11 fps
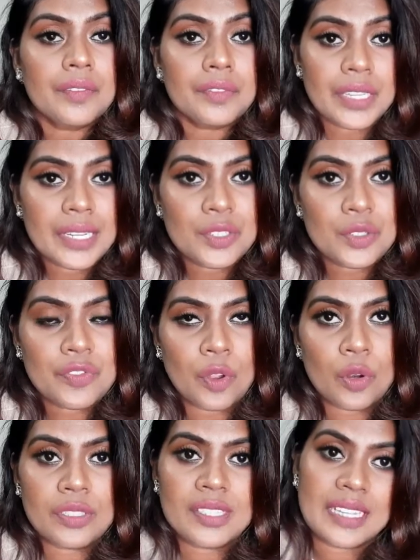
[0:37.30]
we need to
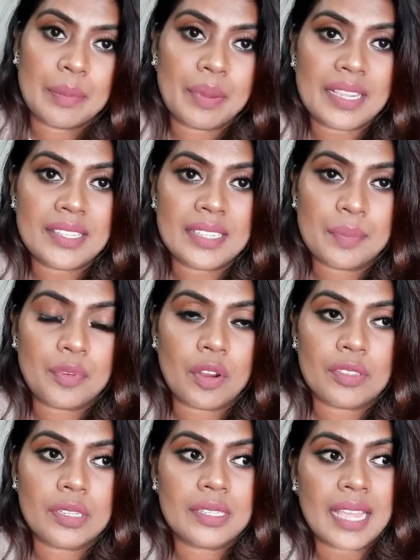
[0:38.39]
follow the step by step process.